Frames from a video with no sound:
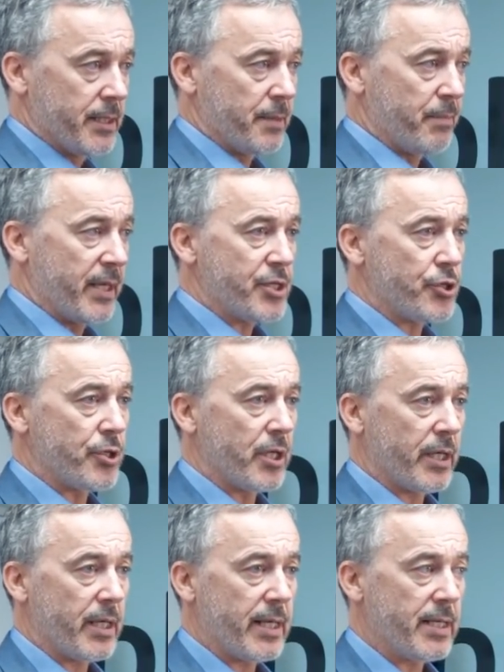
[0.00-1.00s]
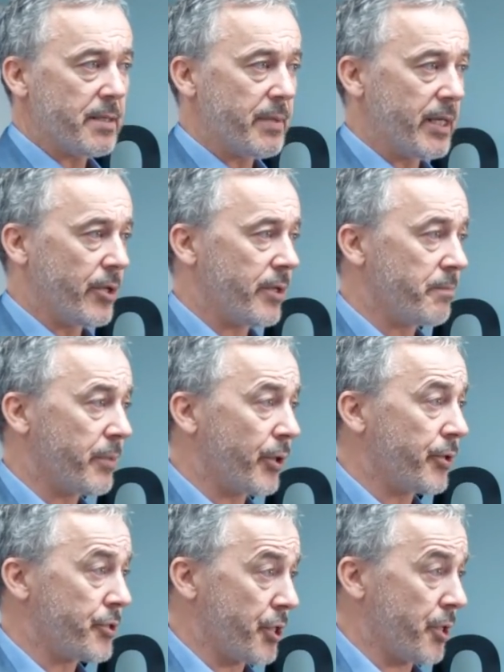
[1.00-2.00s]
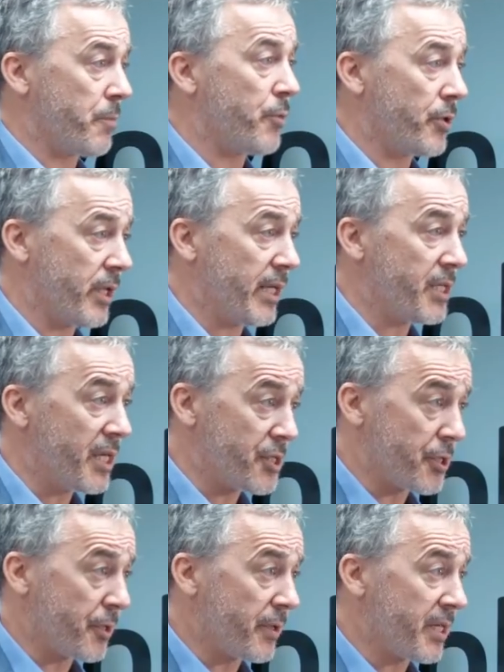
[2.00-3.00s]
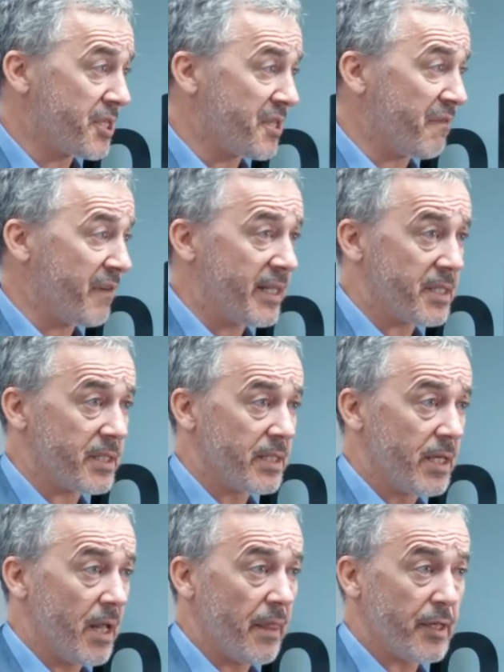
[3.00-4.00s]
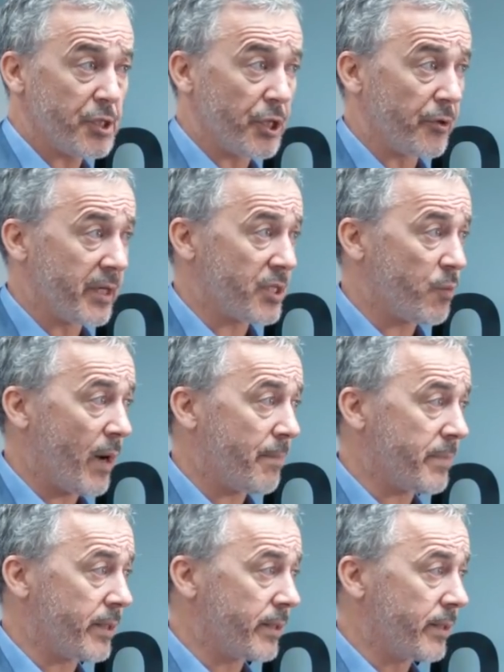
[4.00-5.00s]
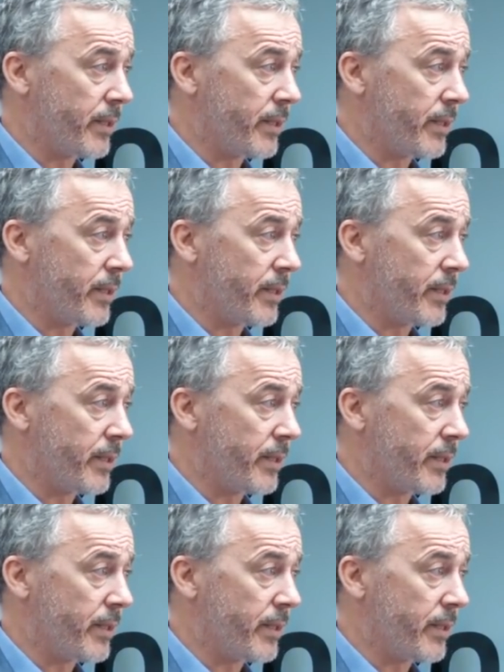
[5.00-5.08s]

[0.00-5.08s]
The police do not need to be armed because the community is their greatest defense. That's your greatest weapon.